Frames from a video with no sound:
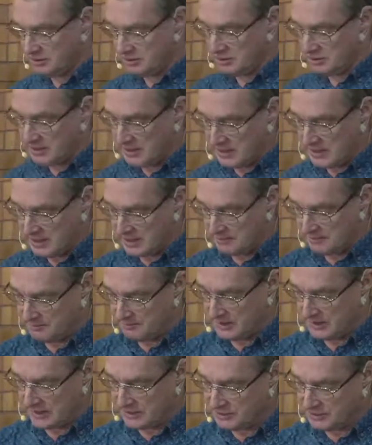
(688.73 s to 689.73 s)

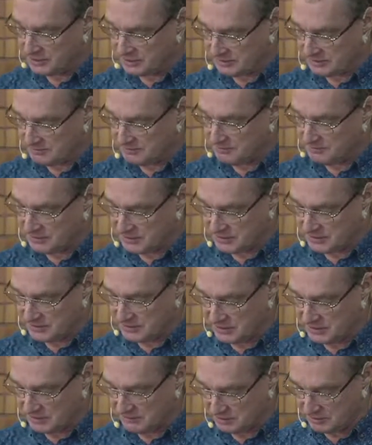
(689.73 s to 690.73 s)
had the
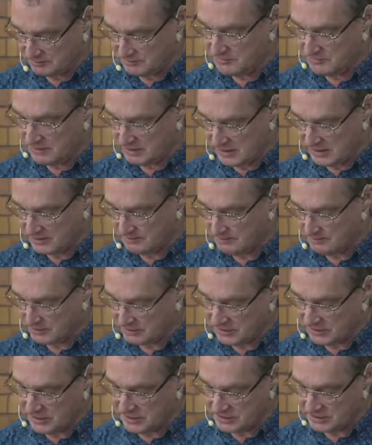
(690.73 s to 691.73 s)
demon
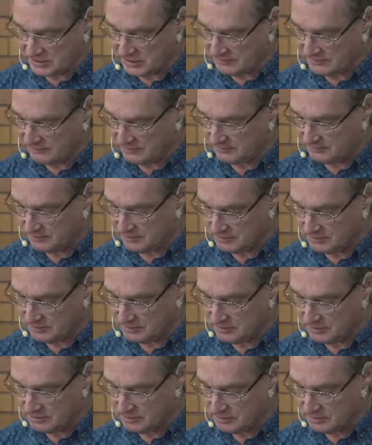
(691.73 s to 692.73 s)
cast out of him.
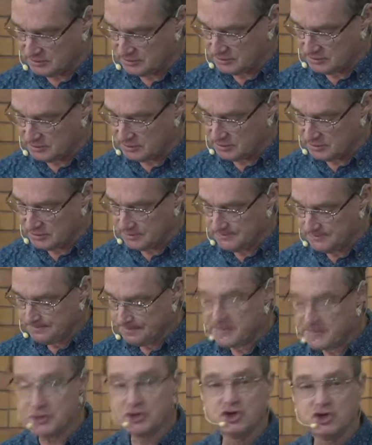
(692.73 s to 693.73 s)

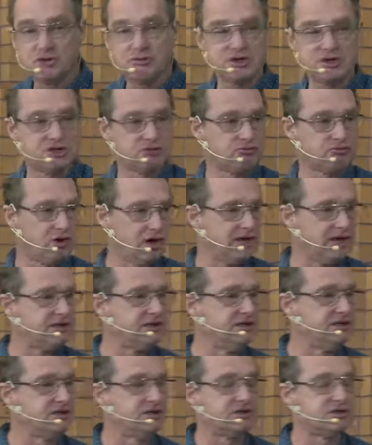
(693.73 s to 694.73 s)
The Jewish
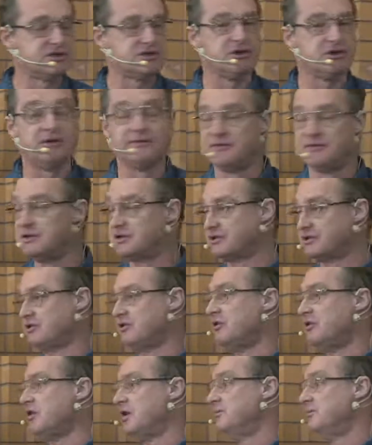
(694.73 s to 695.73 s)
writings of this
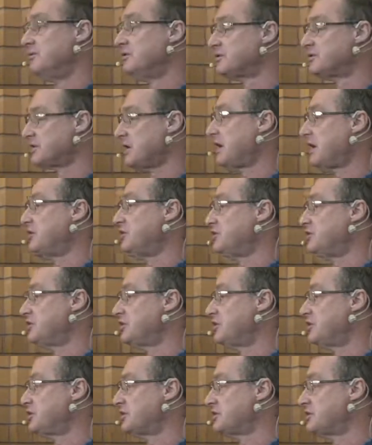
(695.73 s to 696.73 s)
time say that
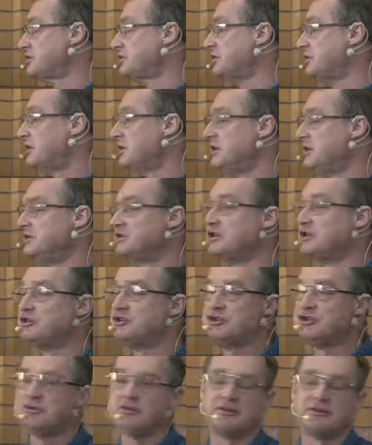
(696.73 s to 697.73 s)
Jesus is a
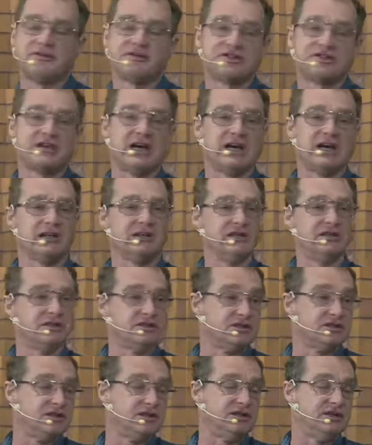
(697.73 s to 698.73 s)
doer of startling
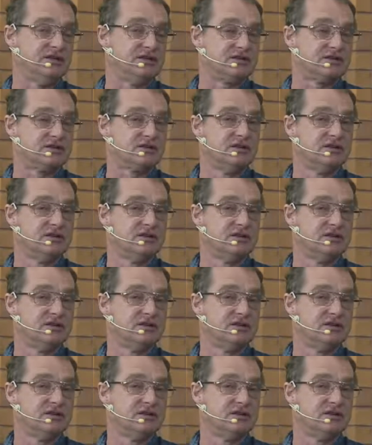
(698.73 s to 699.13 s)
deeds.